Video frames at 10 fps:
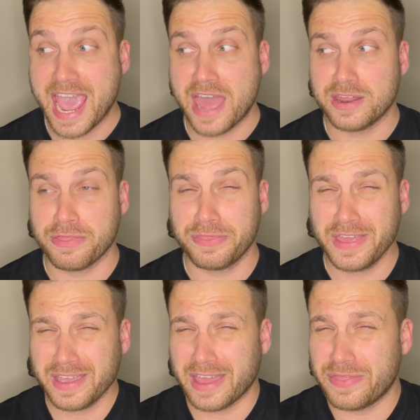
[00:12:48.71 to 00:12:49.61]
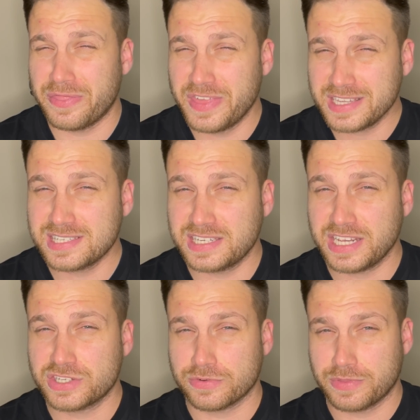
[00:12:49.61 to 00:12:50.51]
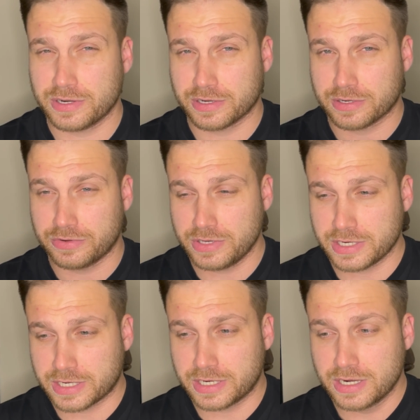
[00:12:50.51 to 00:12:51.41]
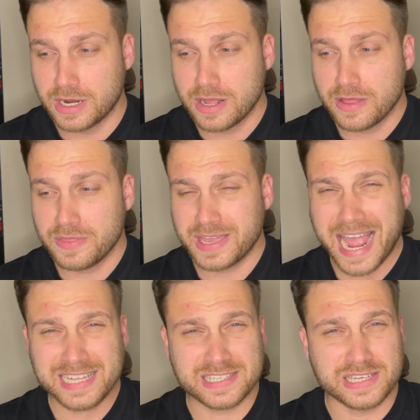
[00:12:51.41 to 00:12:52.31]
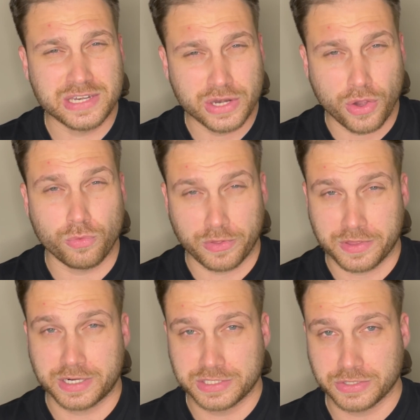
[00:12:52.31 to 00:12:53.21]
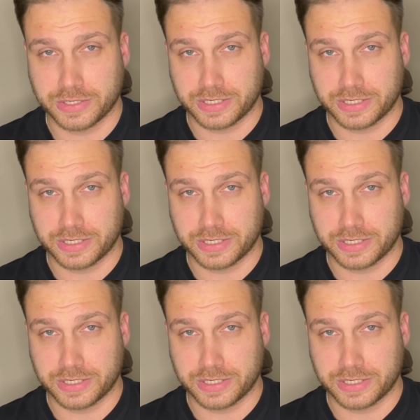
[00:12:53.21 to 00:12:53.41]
And I think at this stage of their career, the guys know what they're doing.